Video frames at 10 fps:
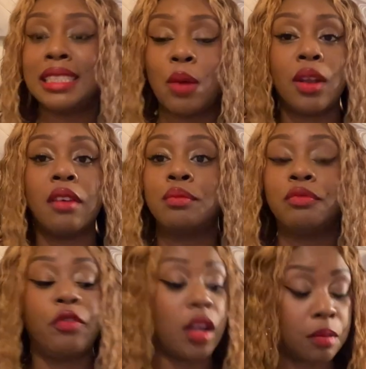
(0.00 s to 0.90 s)
that want
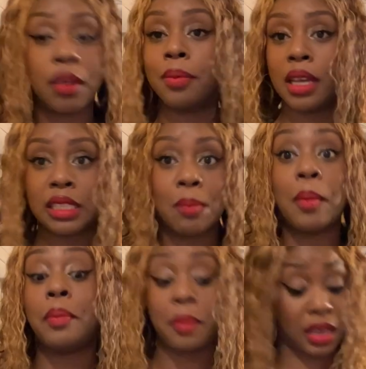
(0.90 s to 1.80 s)
to fuck me because
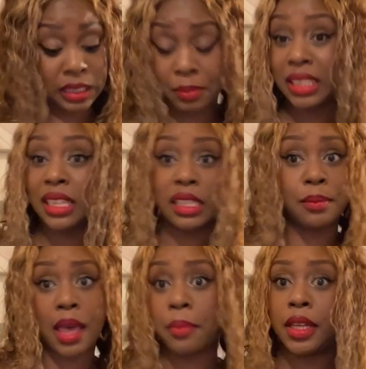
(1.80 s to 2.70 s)
I'm a sexy
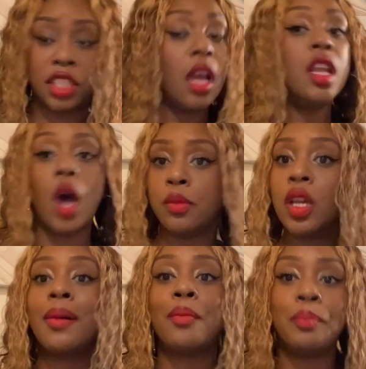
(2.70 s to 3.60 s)
bad bitch. No, I'm
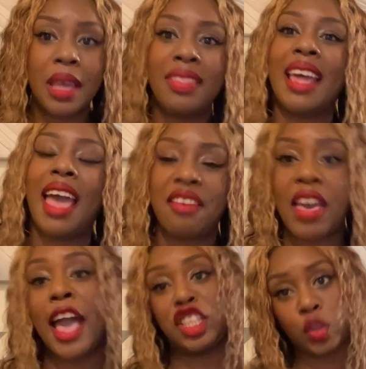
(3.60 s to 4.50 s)
talking about men that have
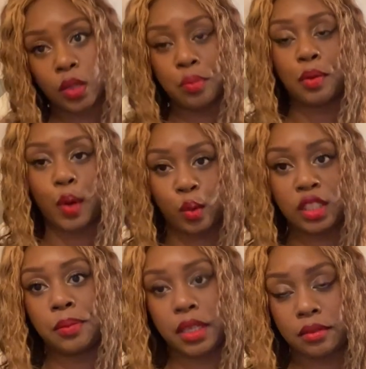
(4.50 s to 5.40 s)
actually
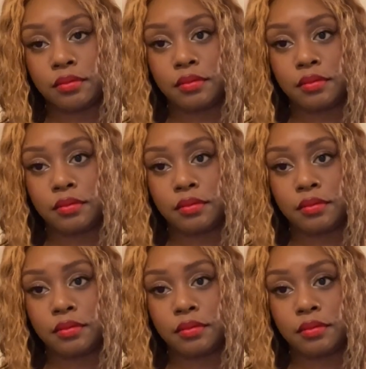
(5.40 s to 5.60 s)
proposed to me.